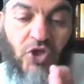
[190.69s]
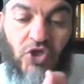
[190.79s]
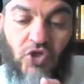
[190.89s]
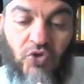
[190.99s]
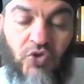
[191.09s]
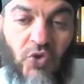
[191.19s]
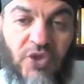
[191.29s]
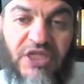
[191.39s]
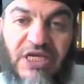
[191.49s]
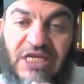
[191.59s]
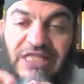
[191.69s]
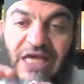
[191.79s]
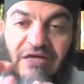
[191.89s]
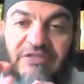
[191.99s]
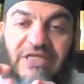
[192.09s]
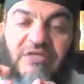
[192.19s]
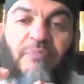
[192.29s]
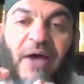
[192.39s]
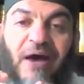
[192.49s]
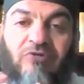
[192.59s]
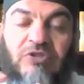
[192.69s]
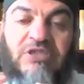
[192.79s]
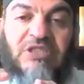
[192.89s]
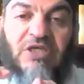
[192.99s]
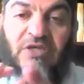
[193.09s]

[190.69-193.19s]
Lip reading: you took 3,000 pounds